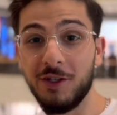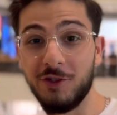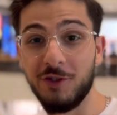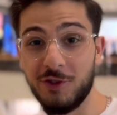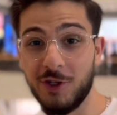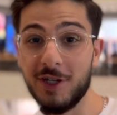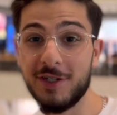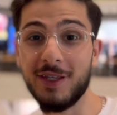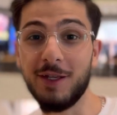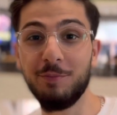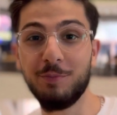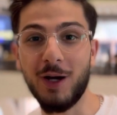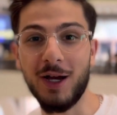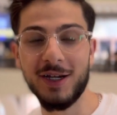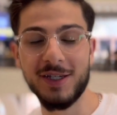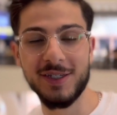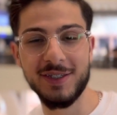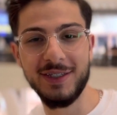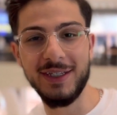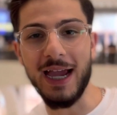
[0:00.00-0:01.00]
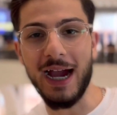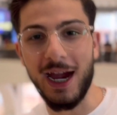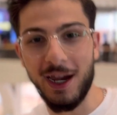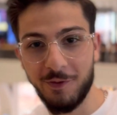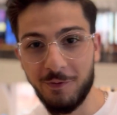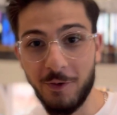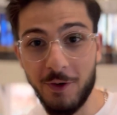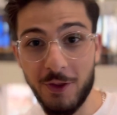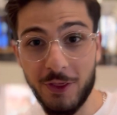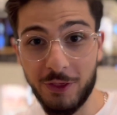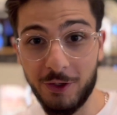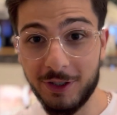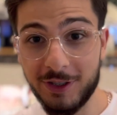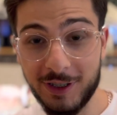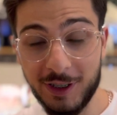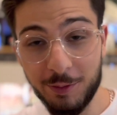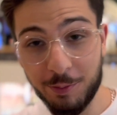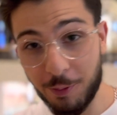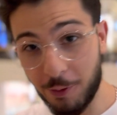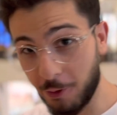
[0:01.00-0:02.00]
just unboxed the iPhone
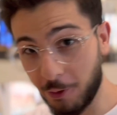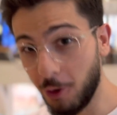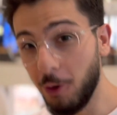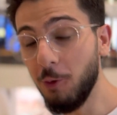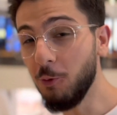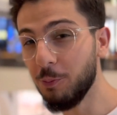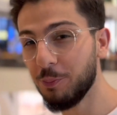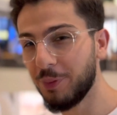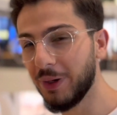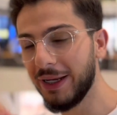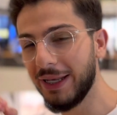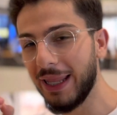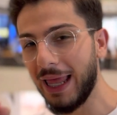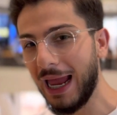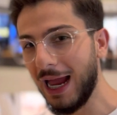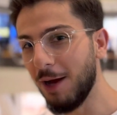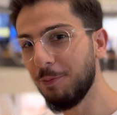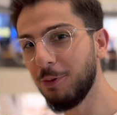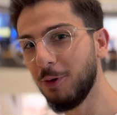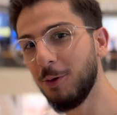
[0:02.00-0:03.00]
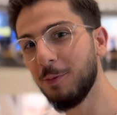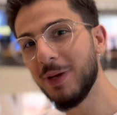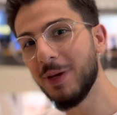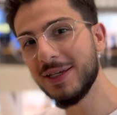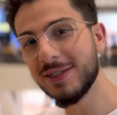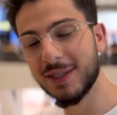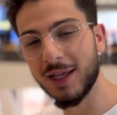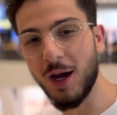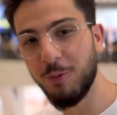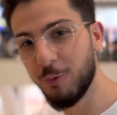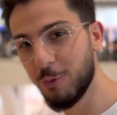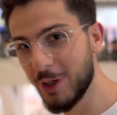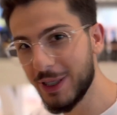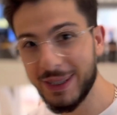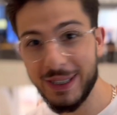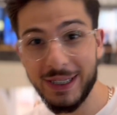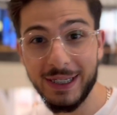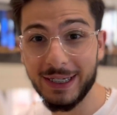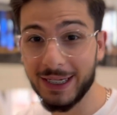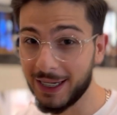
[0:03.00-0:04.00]
13 Pro, but Apple messed up with
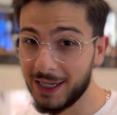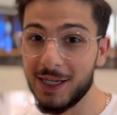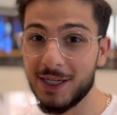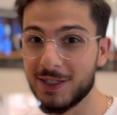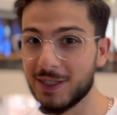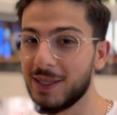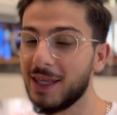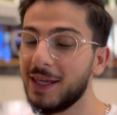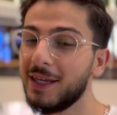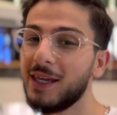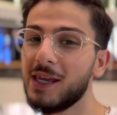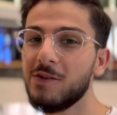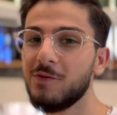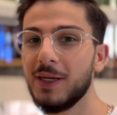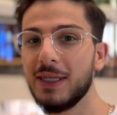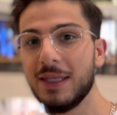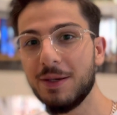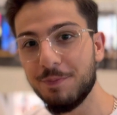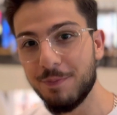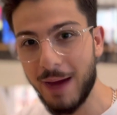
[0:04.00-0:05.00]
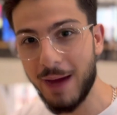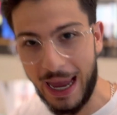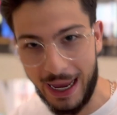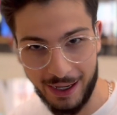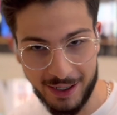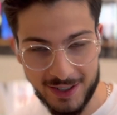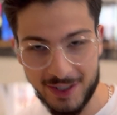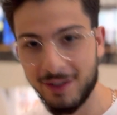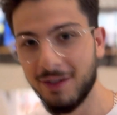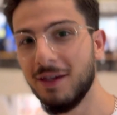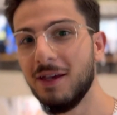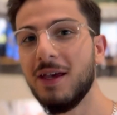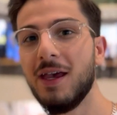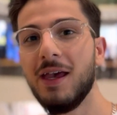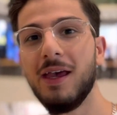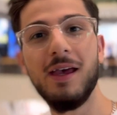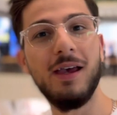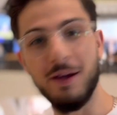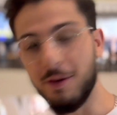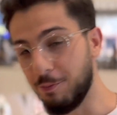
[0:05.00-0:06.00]
the case. They gave me the Max.
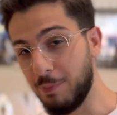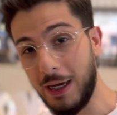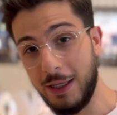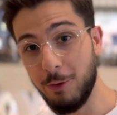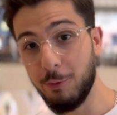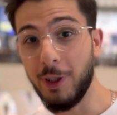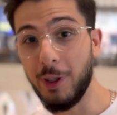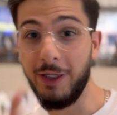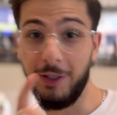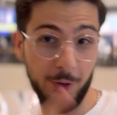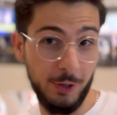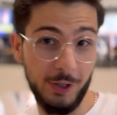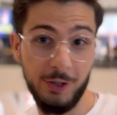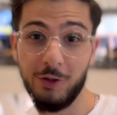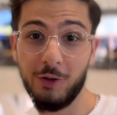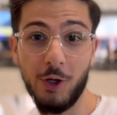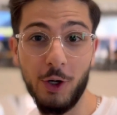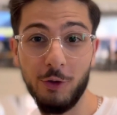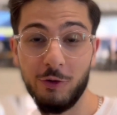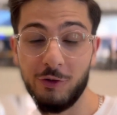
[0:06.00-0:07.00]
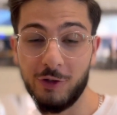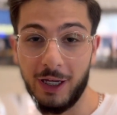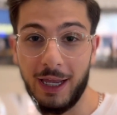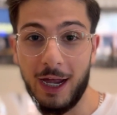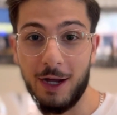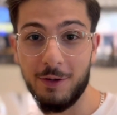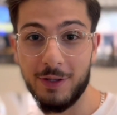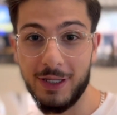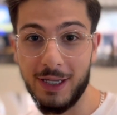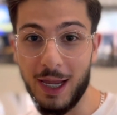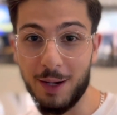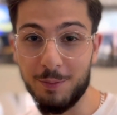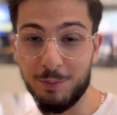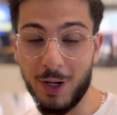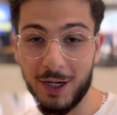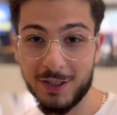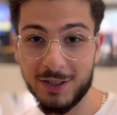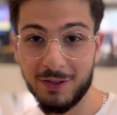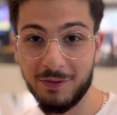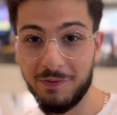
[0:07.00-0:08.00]
By the way, you can go check out the
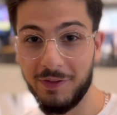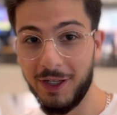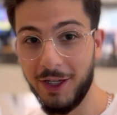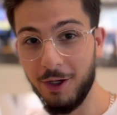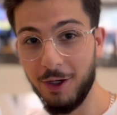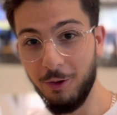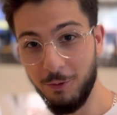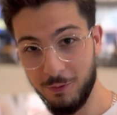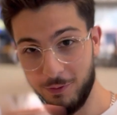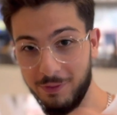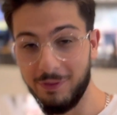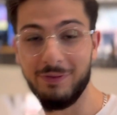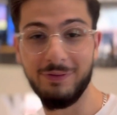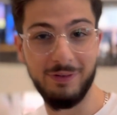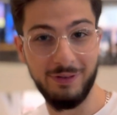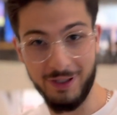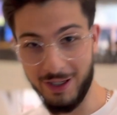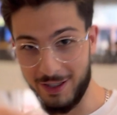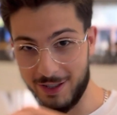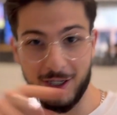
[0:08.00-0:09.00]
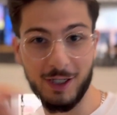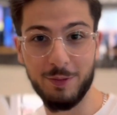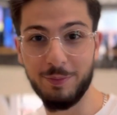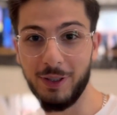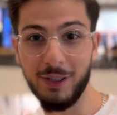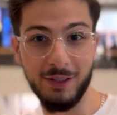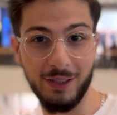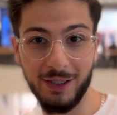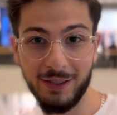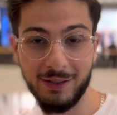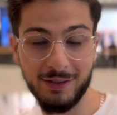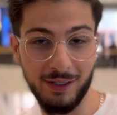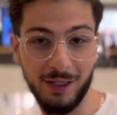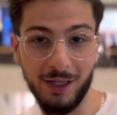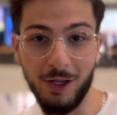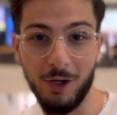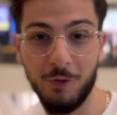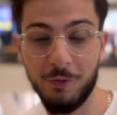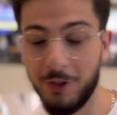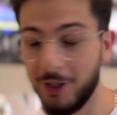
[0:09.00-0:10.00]
unboxing video. It's gonna be linked
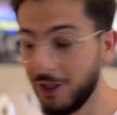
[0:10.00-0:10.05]
over